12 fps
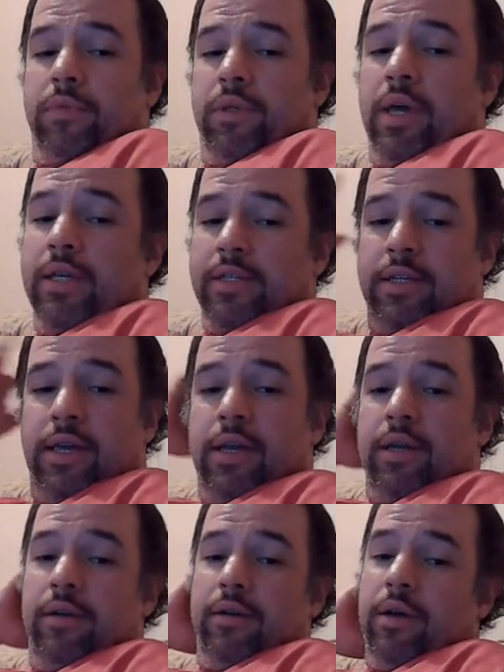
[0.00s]
Last
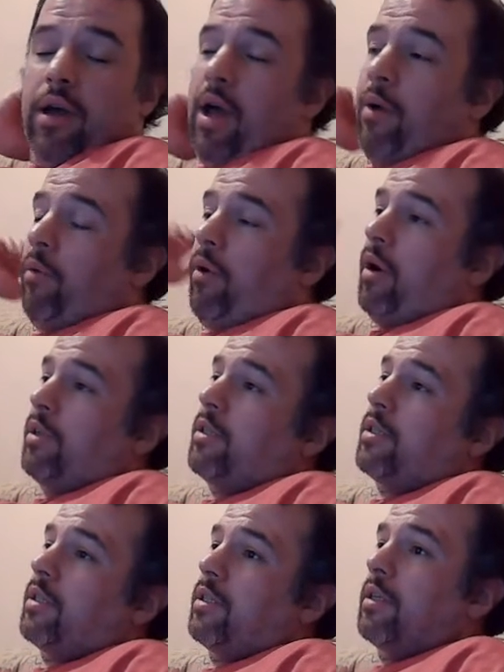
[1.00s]
night I
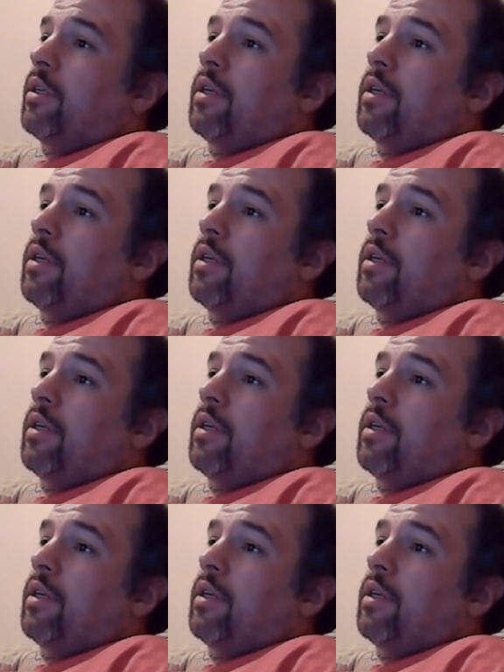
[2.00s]
watched